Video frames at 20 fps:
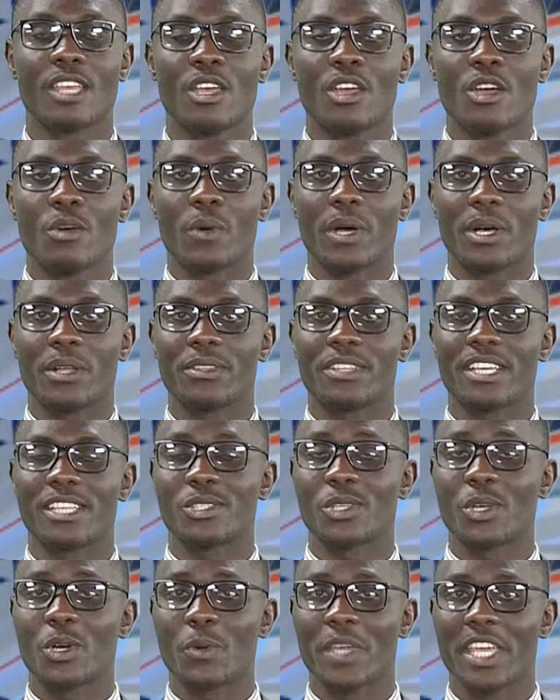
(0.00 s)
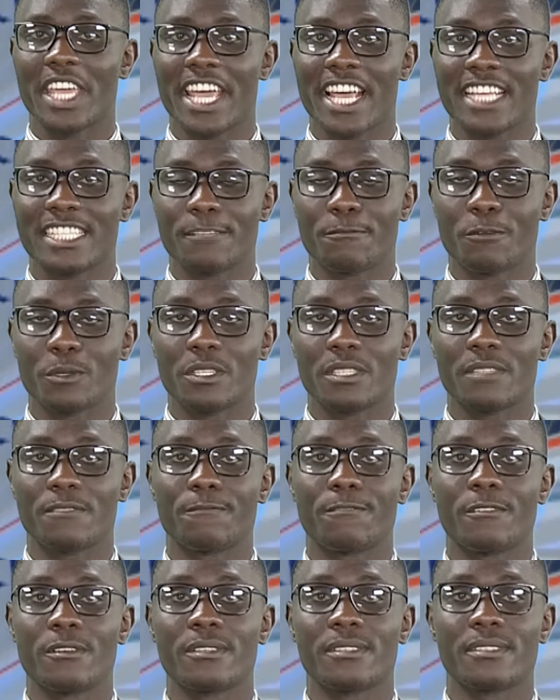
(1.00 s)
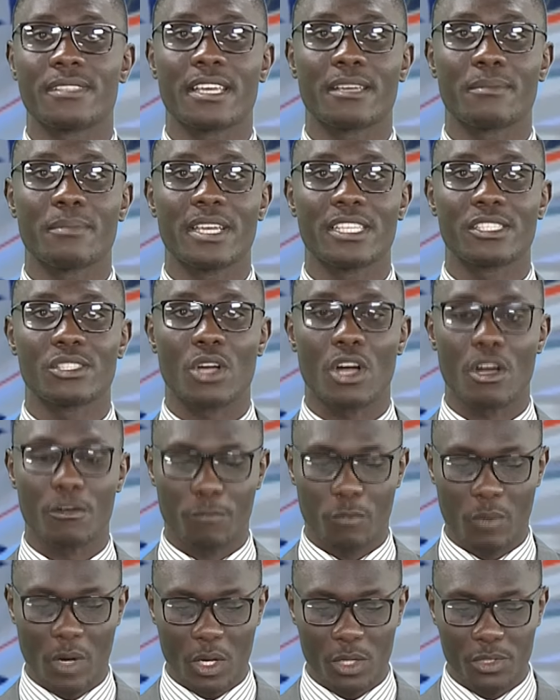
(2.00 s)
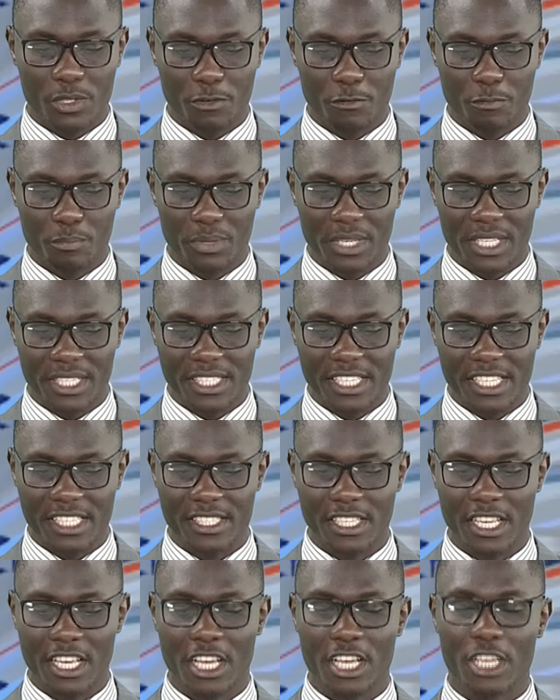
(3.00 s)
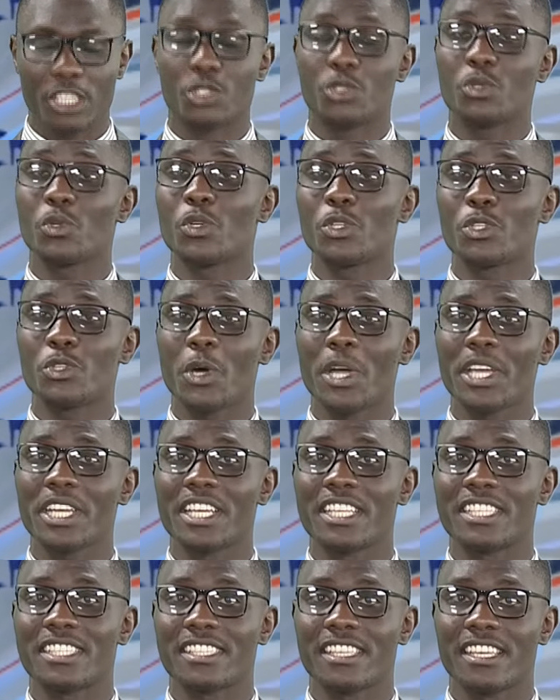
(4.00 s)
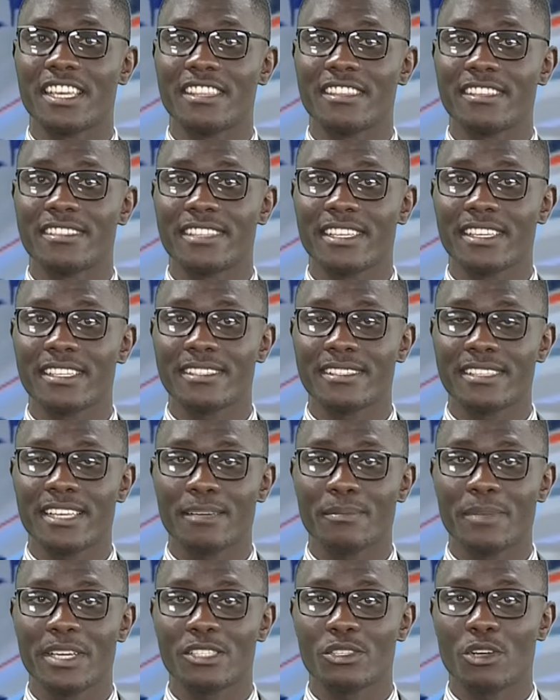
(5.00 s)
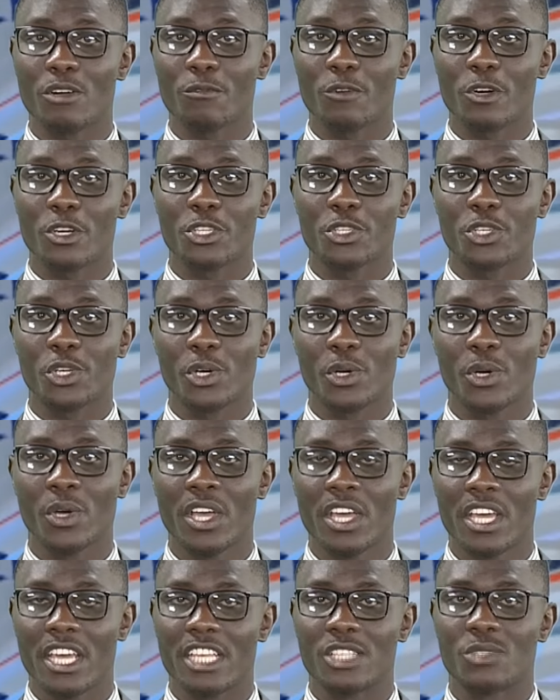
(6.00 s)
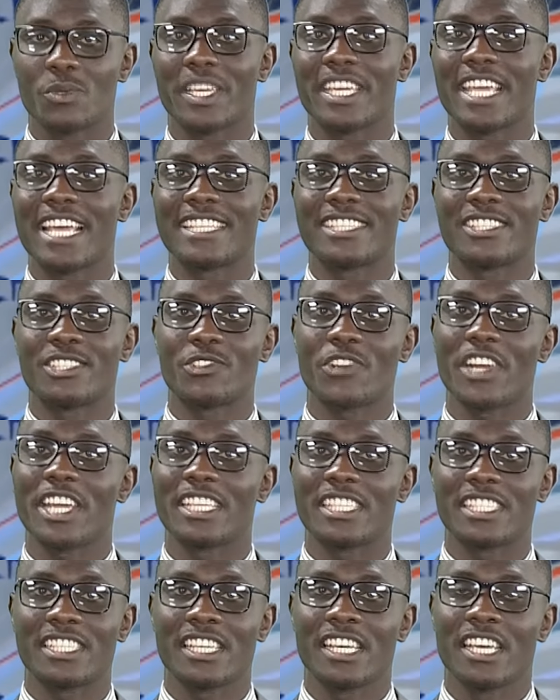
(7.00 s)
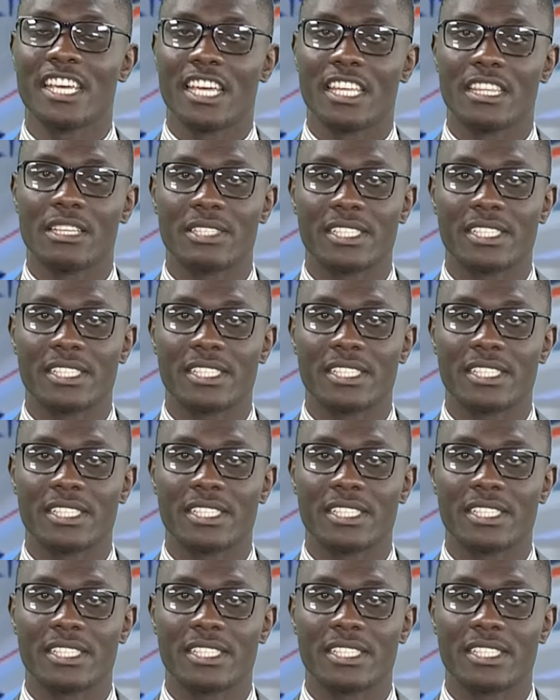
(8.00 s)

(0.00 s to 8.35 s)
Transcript: Well, that's all we had for this first segment of World of Business. Do join us in the second segment of our show as we get straight into the